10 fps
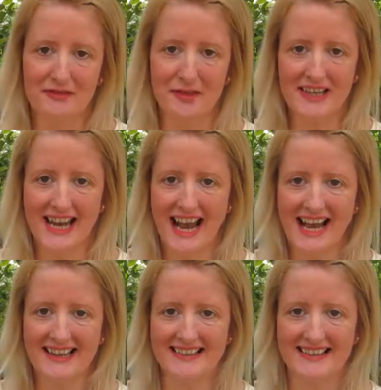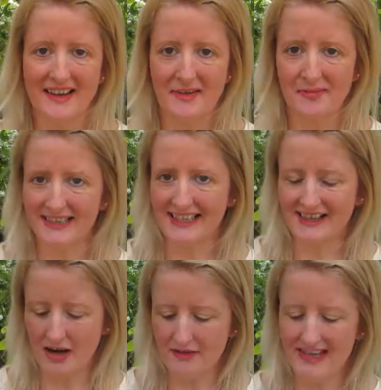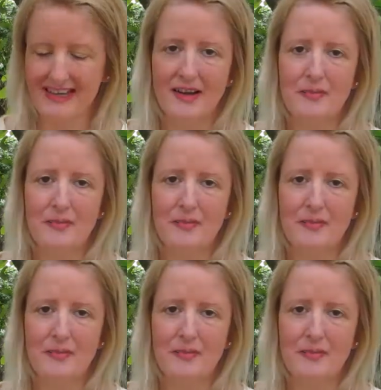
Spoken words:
4 yards, plenty of it.